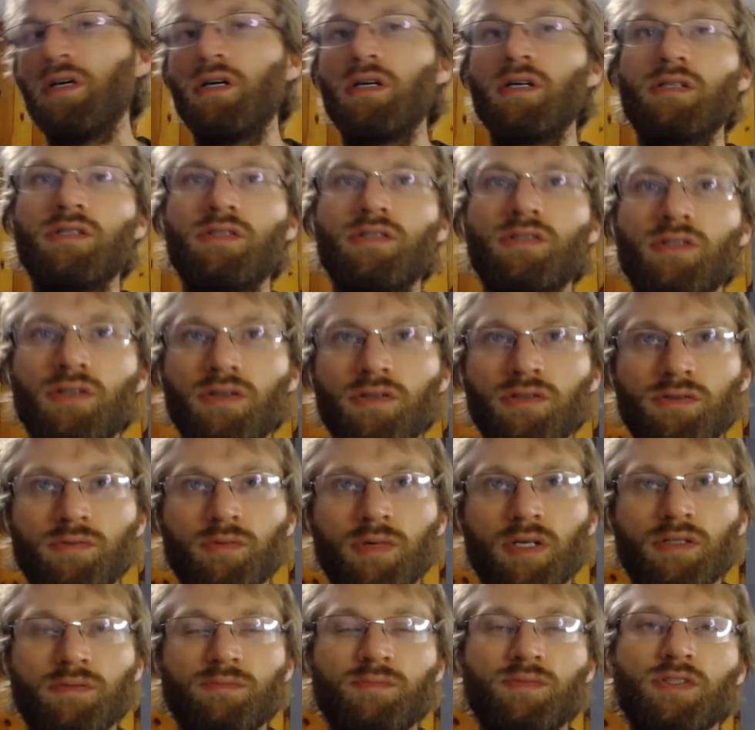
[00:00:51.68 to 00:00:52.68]
Excuse
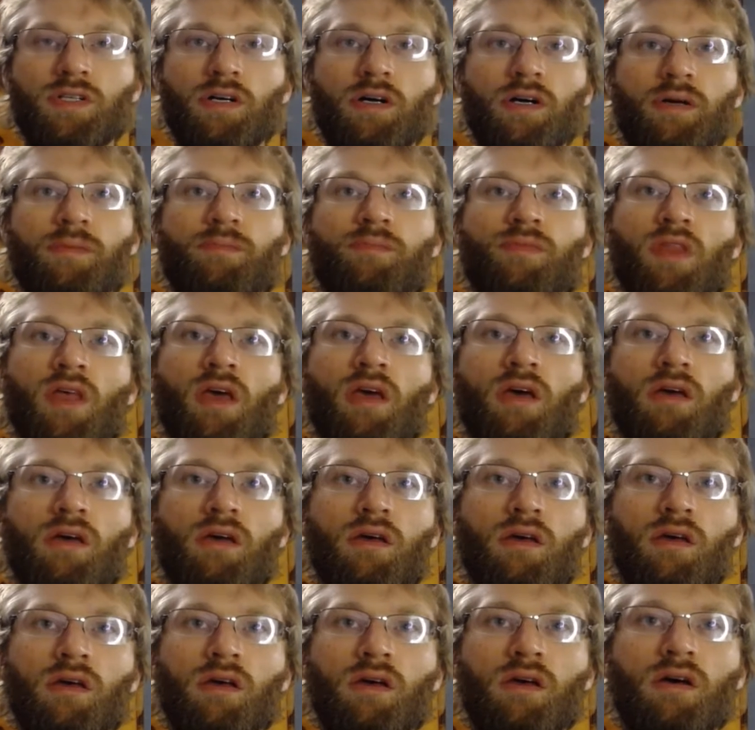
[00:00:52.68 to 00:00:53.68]
me, sorry.
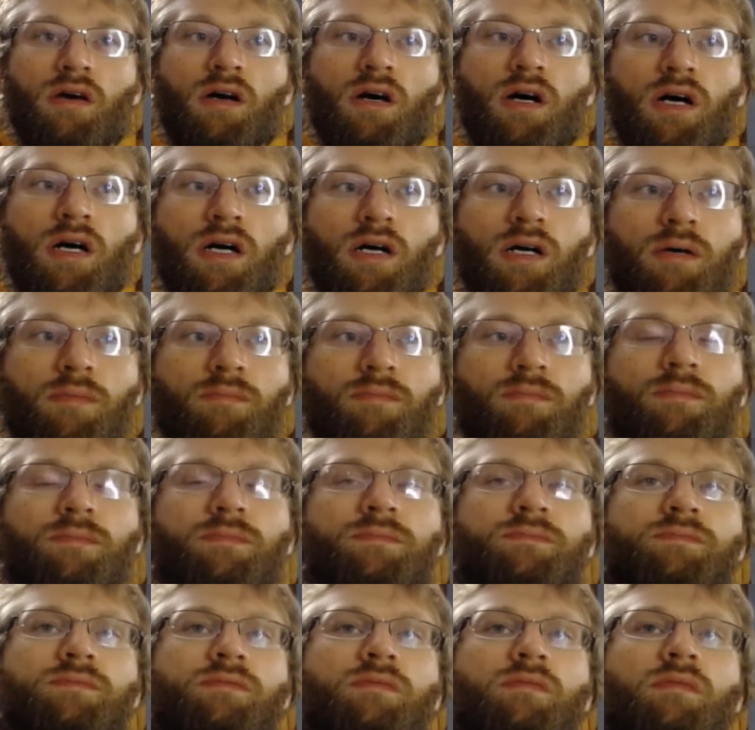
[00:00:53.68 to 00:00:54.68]
Um,
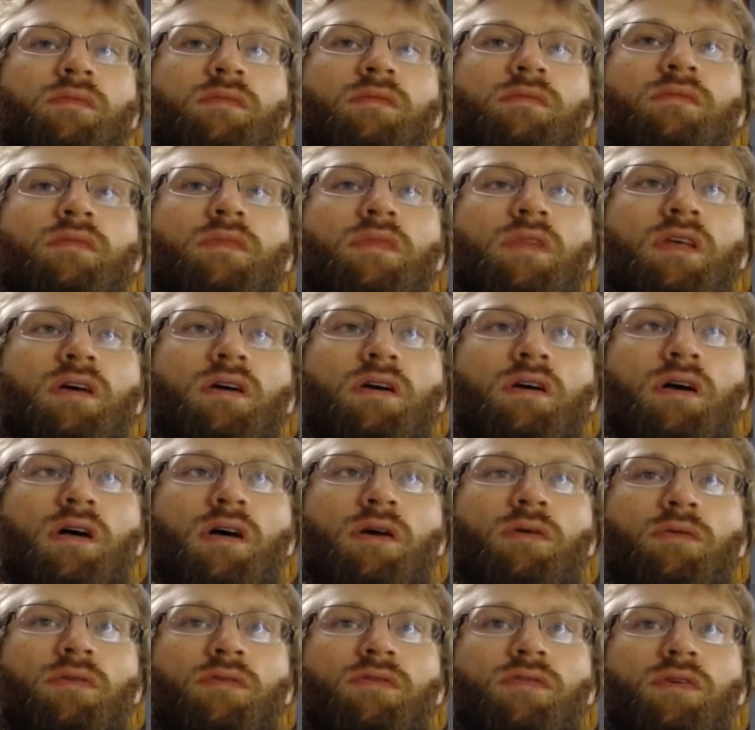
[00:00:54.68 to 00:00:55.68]
I
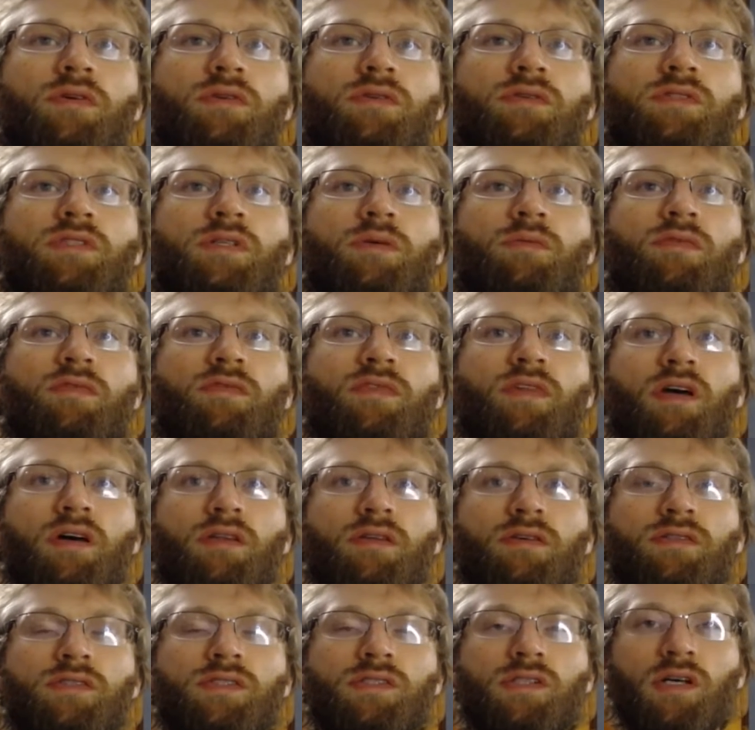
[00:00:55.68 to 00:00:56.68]
reviewed some of the
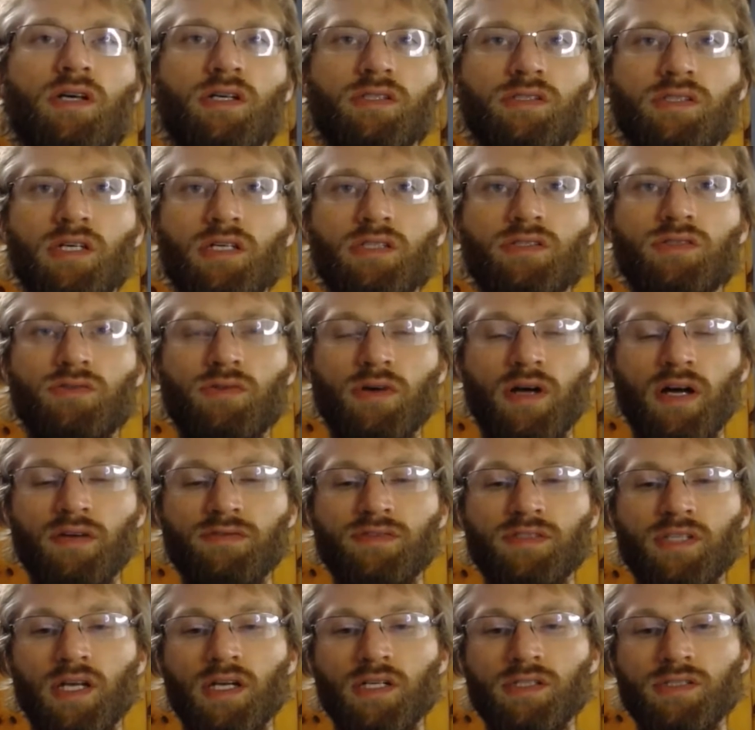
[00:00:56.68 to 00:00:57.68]
other CSS
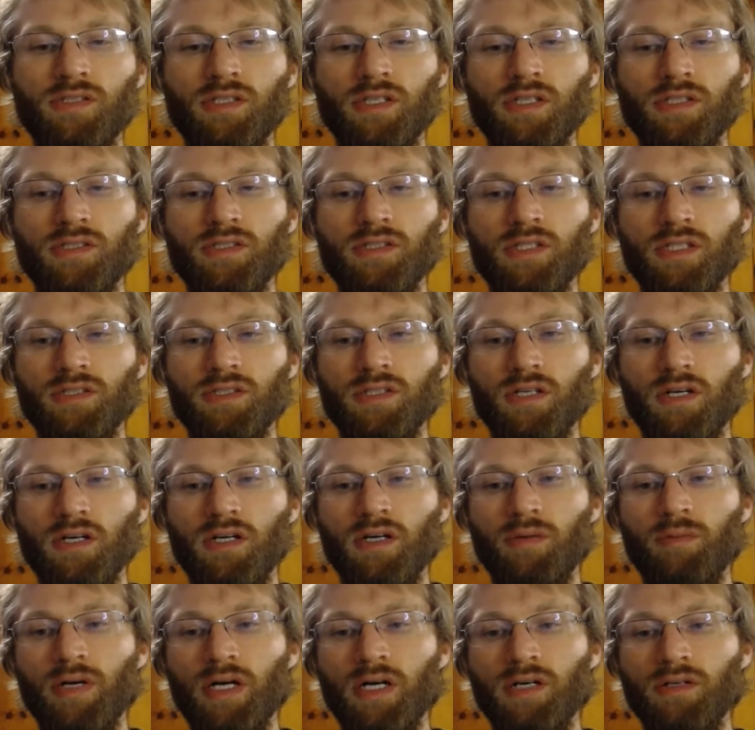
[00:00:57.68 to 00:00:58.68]
drafts that exist that
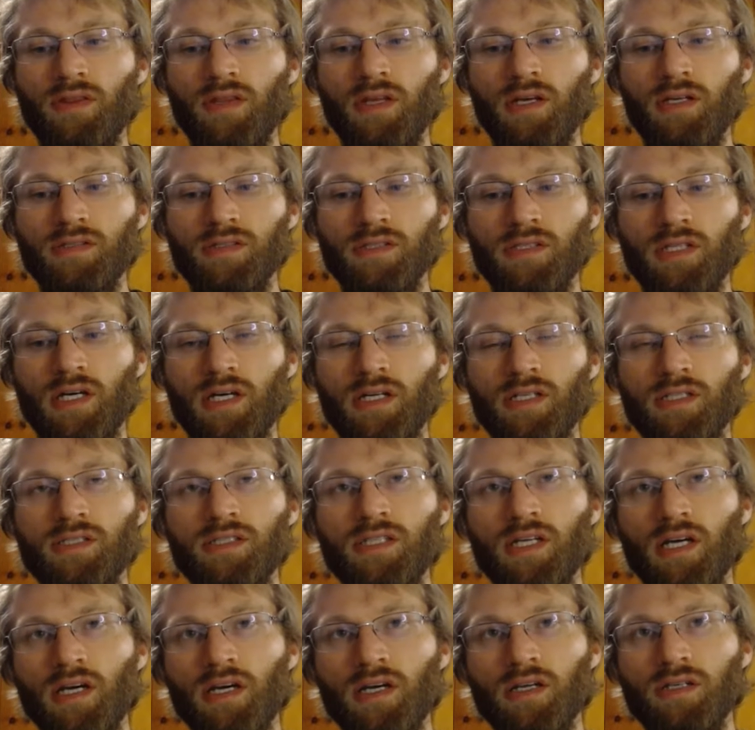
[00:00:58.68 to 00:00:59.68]
talk about things like
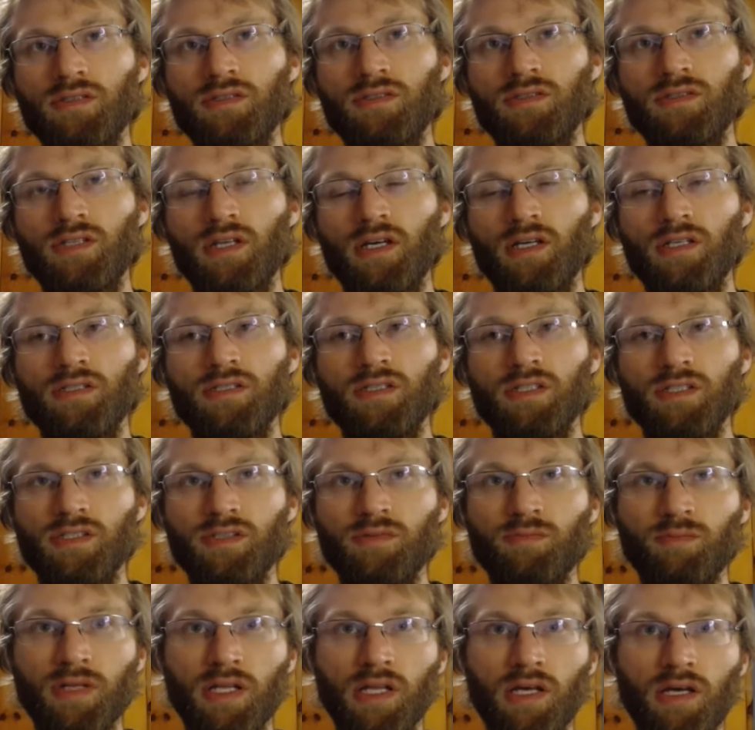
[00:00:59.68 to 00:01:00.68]
text and
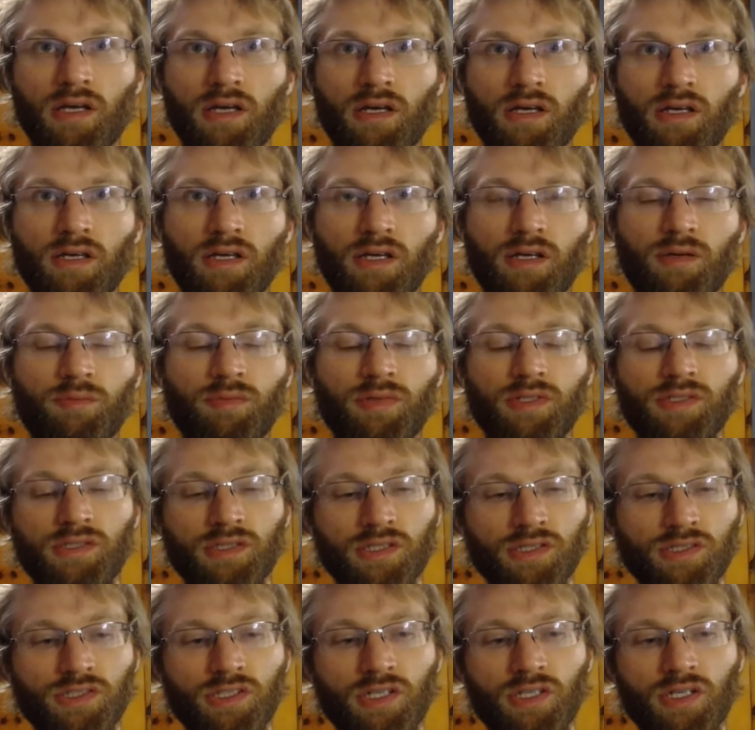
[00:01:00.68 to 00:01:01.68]
display and
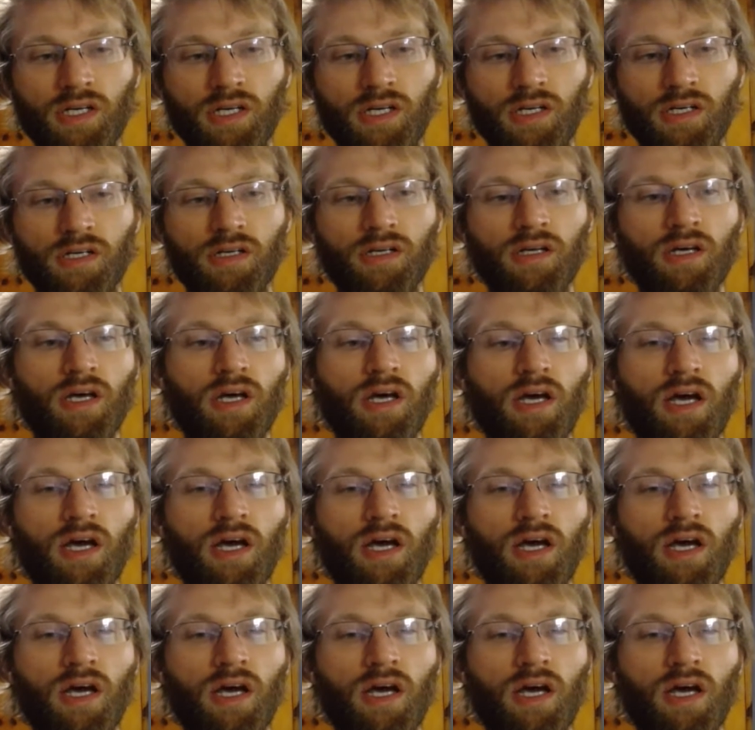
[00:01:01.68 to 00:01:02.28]
positioning.